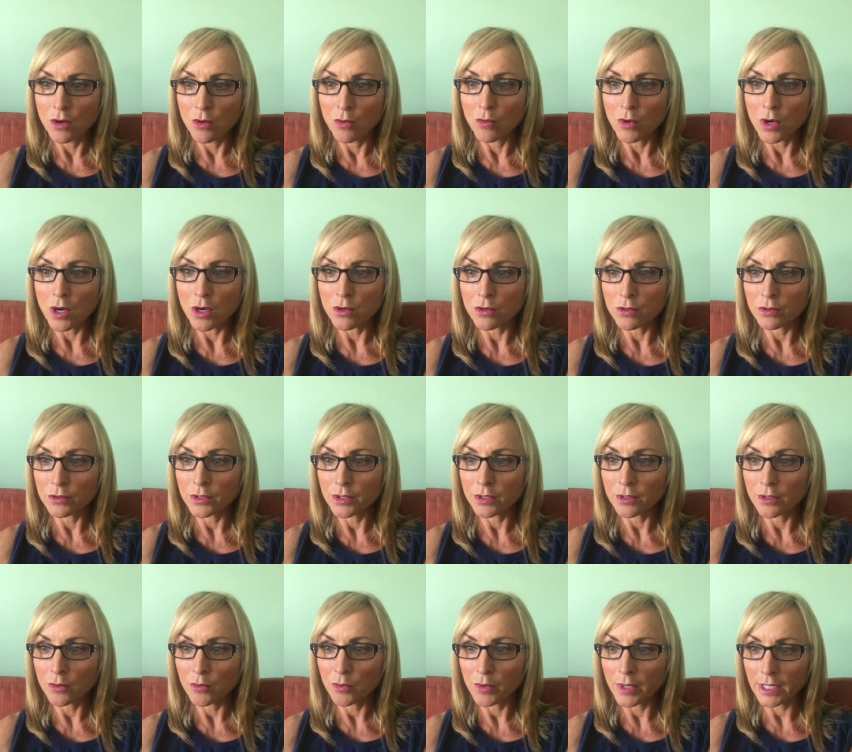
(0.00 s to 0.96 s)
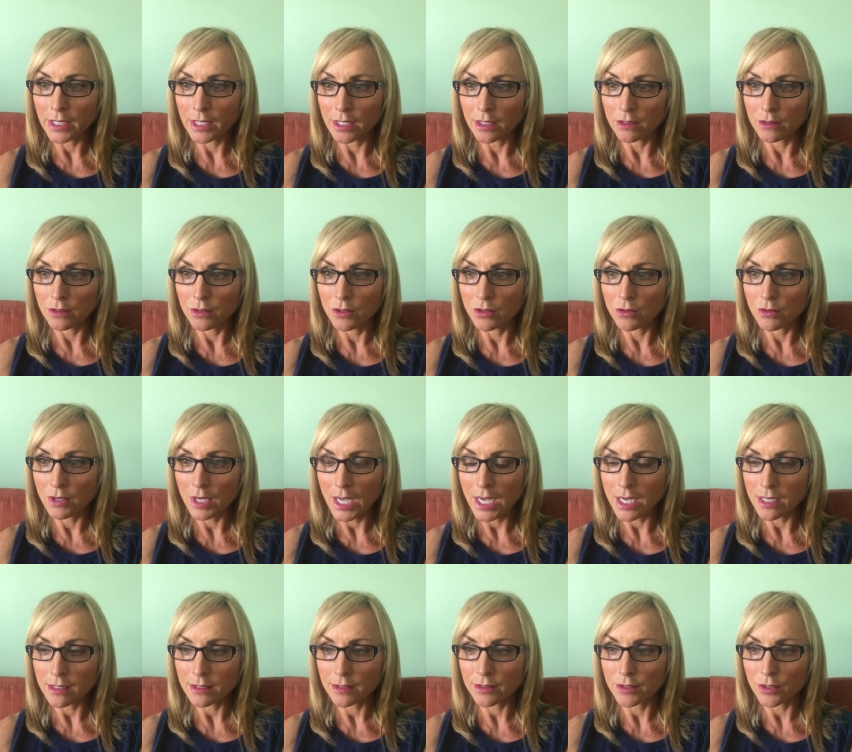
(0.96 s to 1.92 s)
Woe to the wicked who
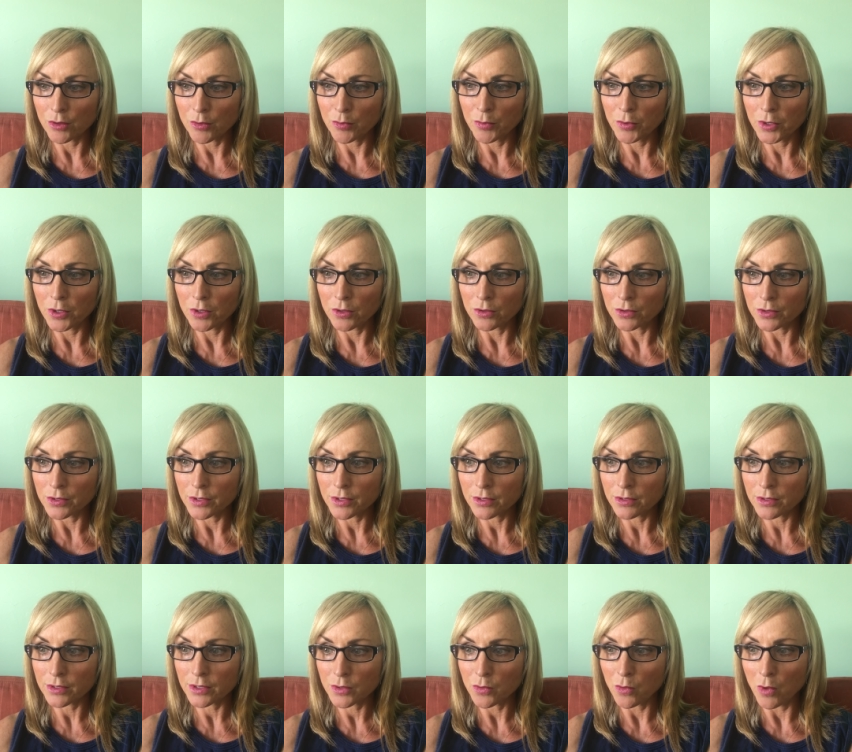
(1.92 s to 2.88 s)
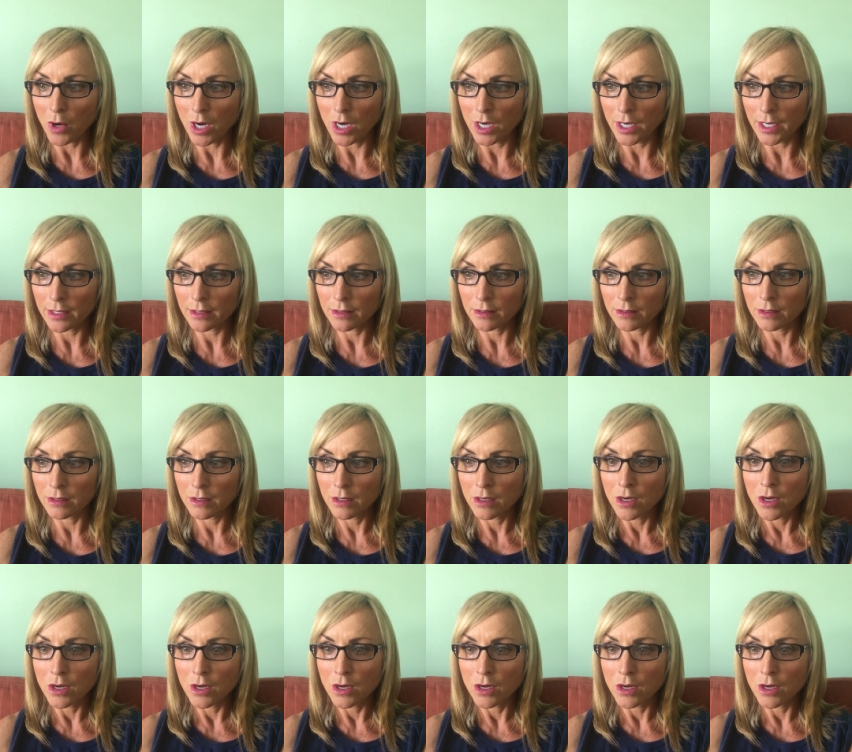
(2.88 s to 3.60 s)
cast their pearls to swine.